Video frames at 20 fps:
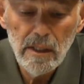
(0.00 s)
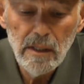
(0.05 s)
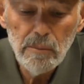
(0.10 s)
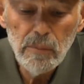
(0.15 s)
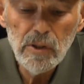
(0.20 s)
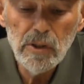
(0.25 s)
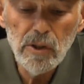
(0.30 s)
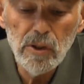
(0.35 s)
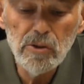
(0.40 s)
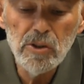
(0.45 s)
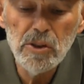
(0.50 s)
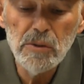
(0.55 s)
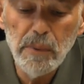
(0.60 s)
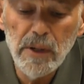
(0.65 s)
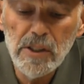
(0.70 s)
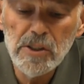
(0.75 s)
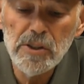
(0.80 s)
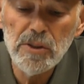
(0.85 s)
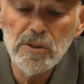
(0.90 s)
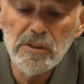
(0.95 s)
But those
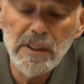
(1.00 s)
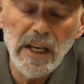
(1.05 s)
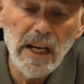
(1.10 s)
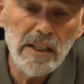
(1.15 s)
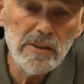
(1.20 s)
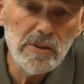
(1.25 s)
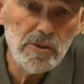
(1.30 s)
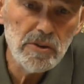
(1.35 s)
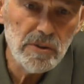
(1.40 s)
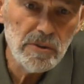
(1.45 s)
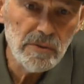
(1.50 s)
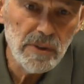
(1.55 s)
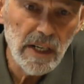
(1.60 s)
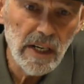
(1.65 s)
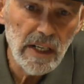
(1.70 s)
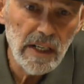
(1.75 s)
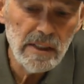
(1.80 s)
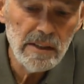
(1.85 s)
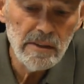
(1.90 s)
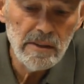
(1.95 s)
special doctors of
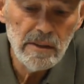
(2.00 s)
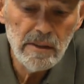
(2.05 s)
God